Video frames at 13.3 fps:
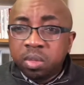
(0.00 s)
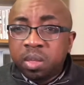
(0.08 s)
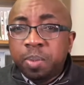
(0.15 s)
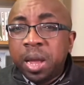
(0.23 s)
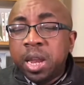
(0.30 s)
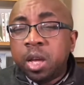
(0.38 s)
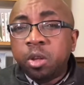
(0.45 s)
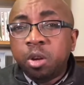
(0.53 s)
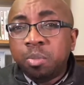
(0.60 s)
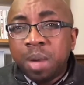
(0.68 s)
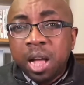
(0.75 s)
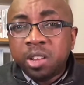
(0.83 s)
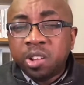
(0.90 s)
depending on your
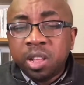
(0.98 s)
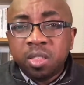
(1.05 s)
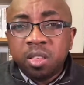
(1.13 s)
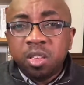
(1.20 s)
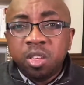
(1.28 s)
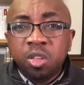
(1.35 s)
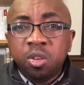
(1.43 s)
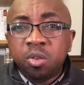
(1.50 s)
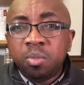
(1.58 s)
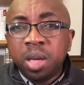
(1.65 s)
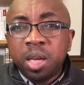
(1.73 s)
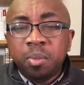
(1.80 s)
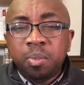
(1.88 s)
budget, you
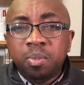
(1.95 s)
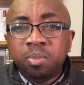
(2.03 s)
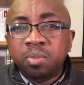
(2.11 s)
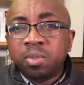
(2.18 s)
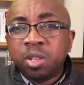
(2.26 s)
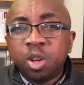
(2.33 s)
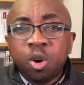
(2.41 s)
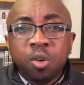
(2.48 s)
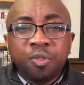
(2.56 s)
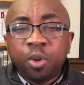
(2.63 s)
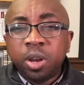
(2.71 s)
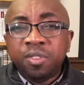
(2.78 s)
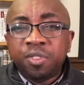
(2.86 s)
may go
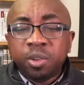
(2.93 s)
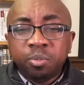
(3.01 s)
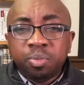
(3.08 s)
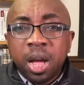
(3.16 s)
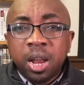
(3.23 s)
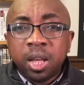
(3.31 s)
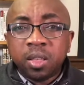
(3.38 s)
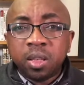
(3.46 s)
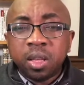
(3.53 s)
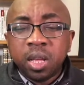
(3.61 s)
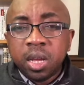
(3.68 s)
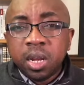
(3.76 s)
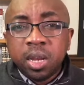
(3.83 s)
for a different product
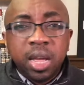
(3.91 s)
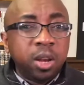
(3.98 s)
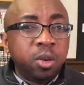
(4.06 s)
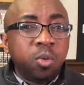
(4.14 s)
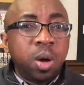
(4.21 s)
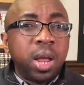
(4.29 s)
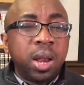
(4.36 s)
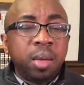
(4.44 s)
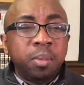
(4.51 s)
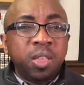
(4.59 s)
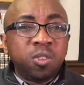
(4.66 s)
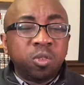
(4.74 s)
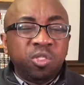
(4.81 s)
than the one that I
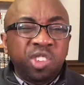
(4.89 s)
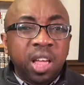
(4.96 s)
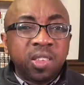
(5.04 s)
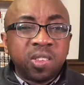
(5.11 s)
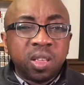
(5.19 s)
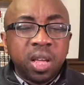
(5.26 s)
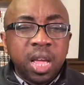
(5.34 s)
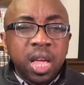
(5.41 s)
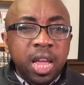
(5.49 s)
may suggest.